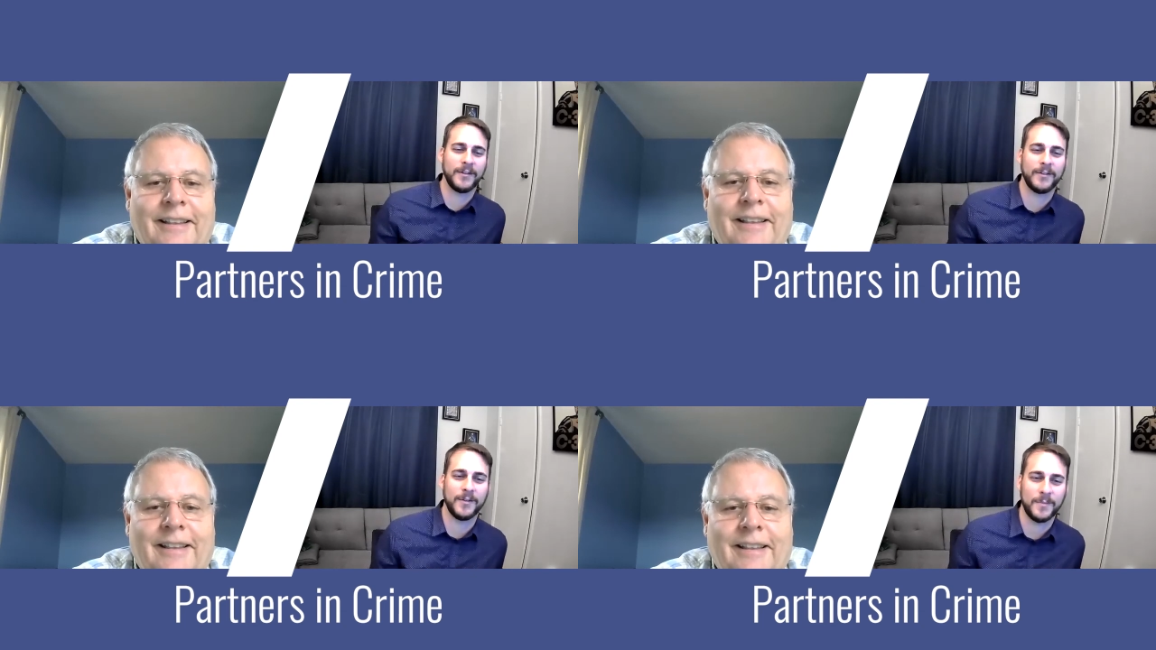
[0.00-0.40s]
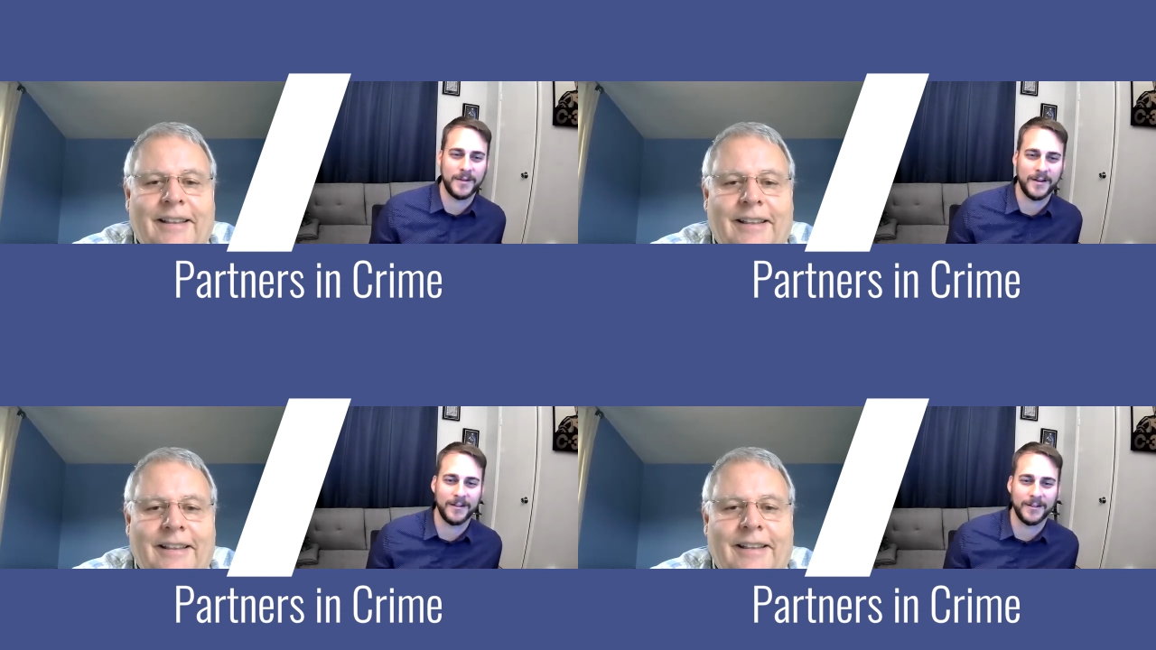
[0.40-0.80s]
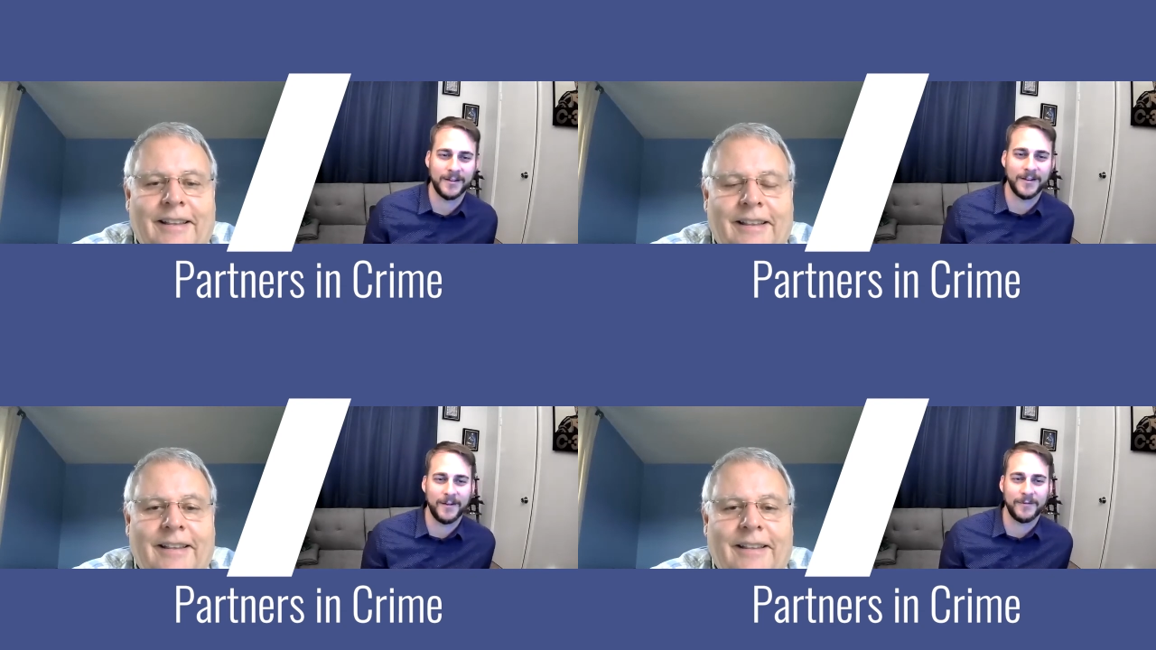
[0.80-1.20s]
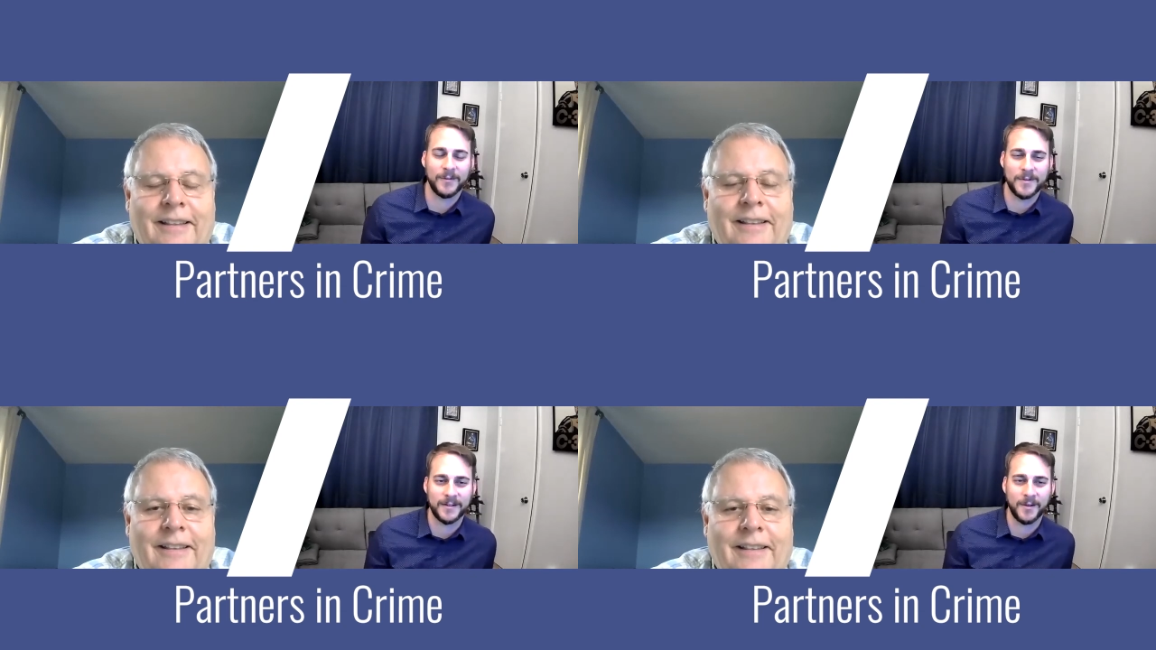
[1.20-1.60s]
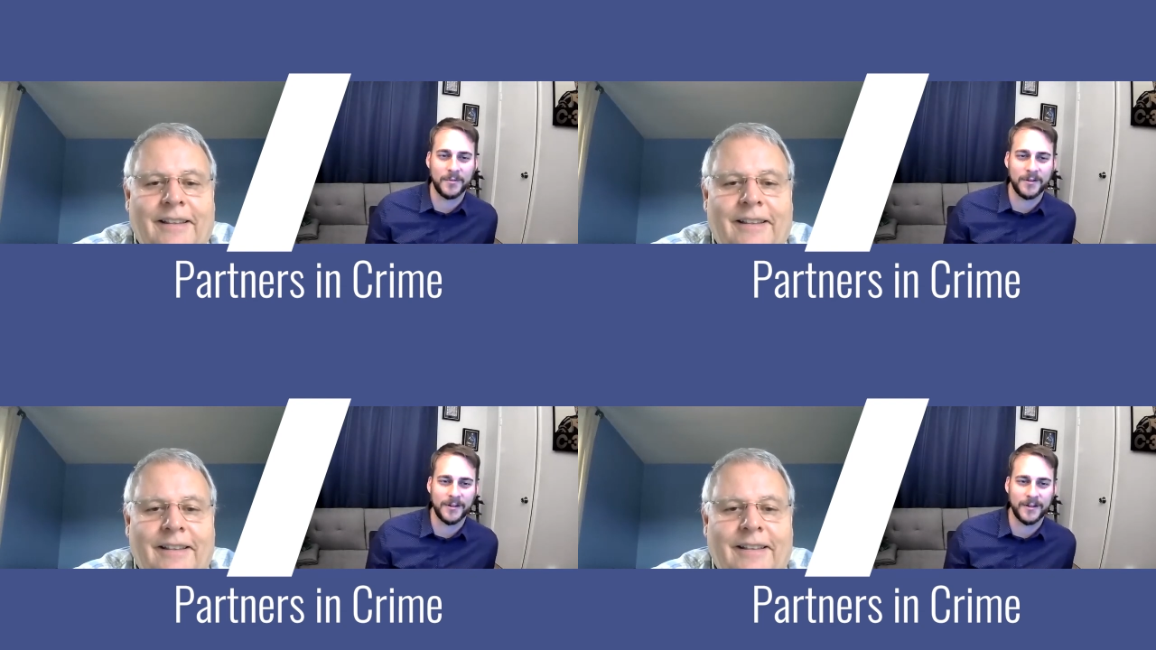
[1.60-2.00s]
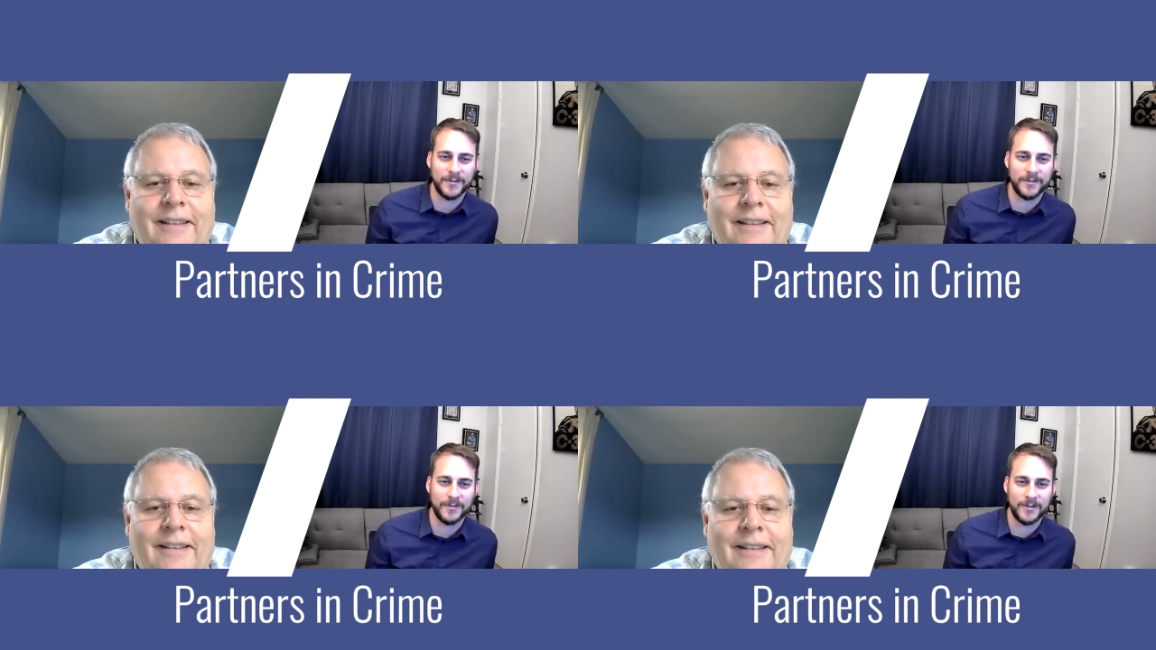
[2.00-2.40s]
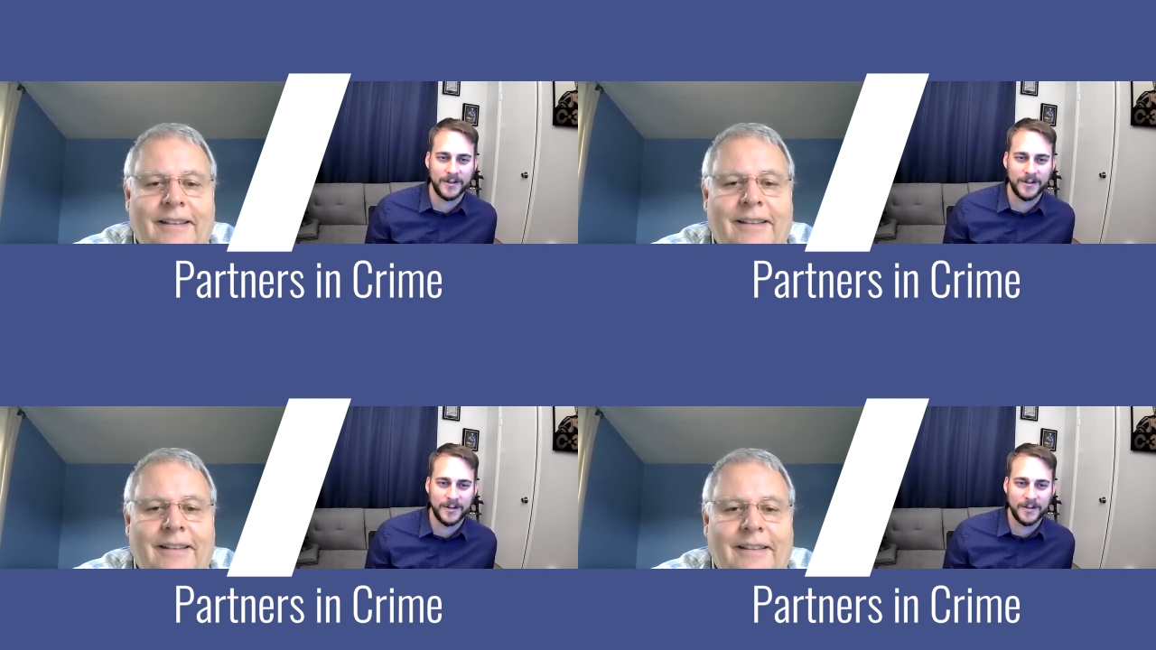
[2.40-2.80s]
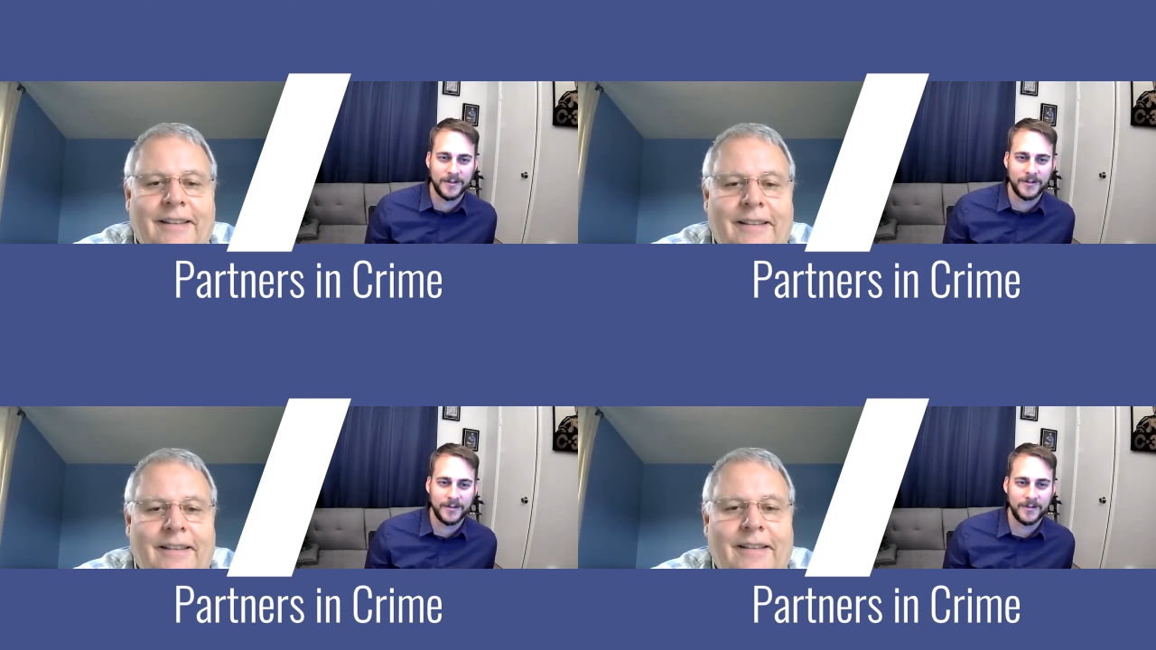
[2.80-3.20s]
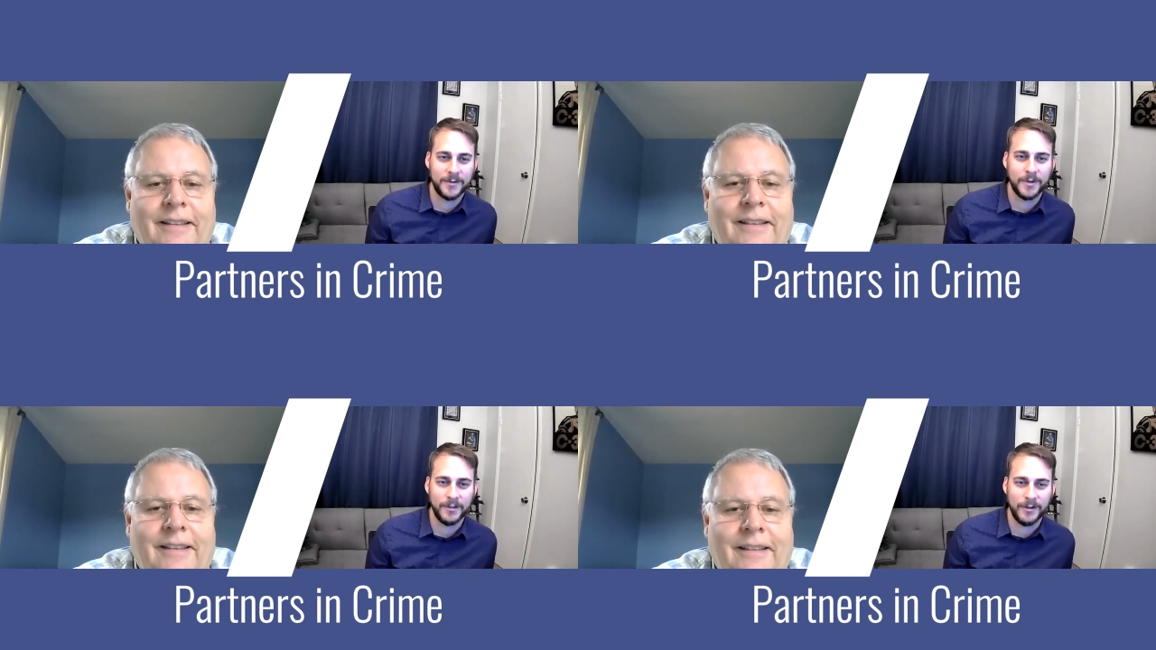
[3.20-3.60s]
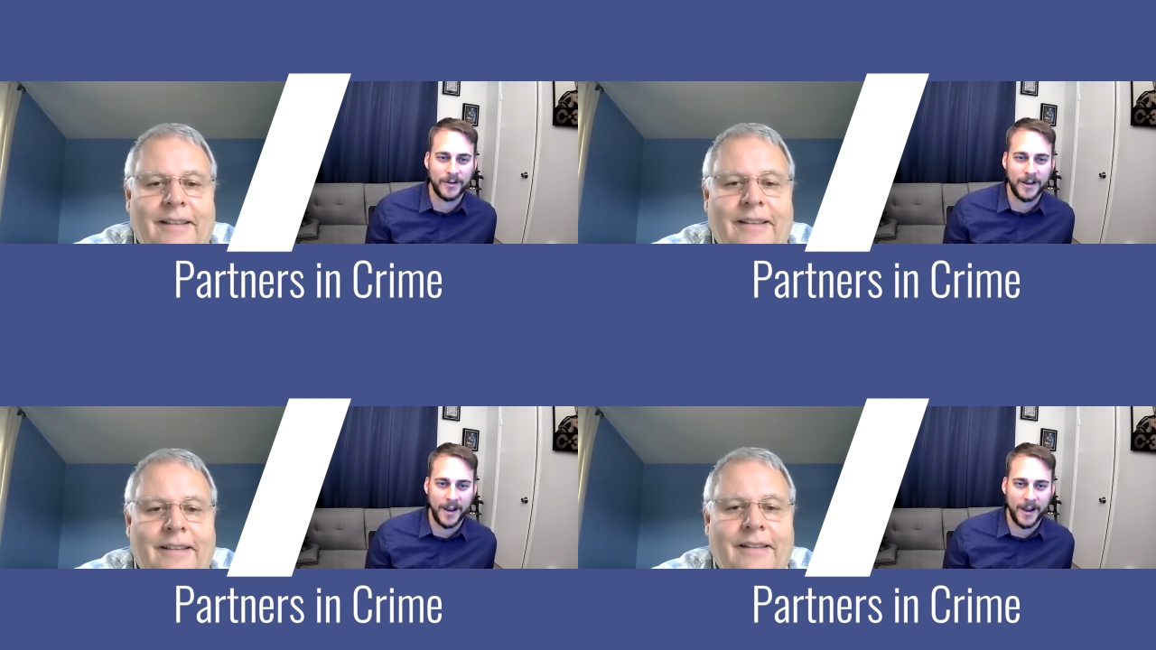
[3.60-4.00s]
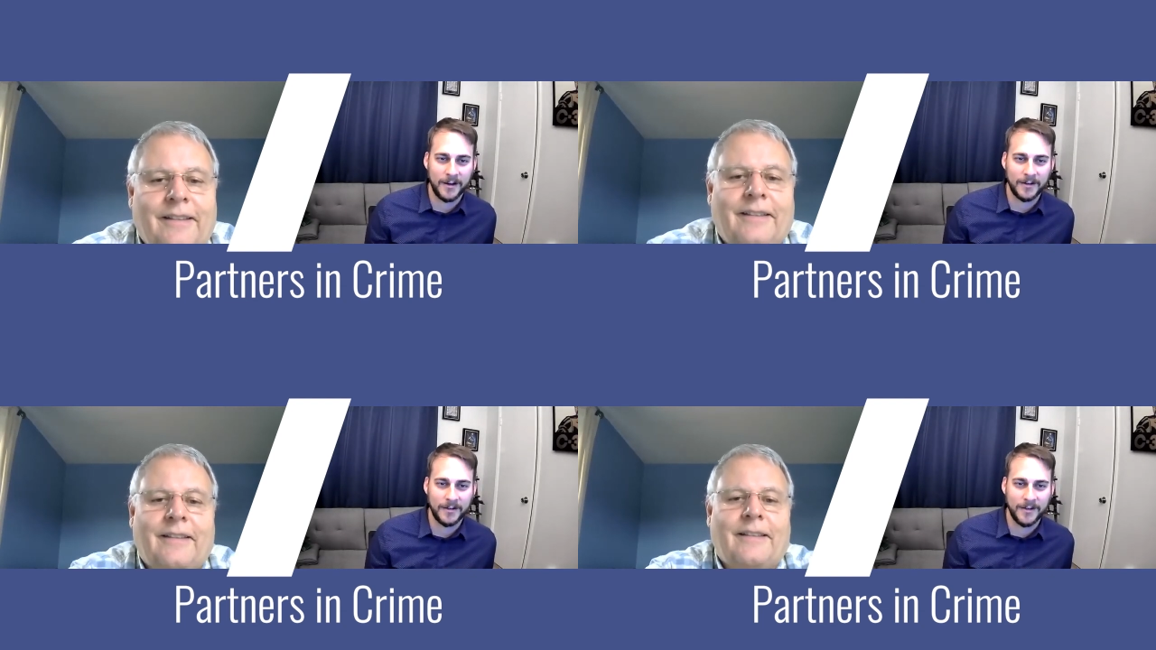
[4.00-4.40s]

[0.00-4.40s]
Speaker 1: this would be this would definitely be something that you should be looking at,